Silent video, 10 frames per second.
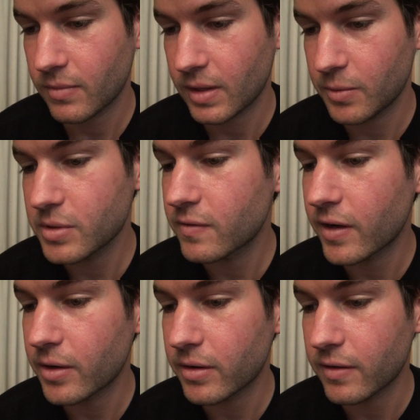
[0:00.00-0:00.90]
He was a
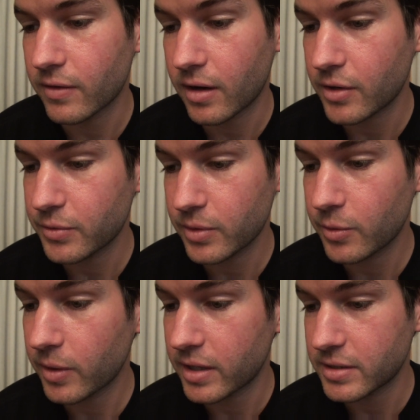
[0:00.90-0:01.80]
veteran of 100
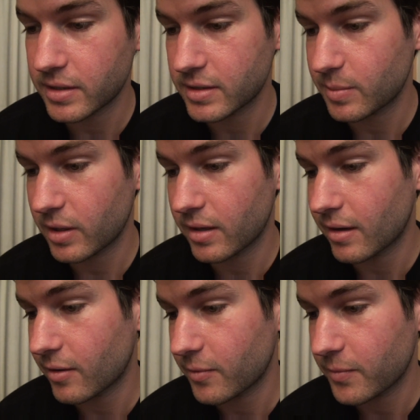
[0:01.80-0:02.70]
arrangings by now,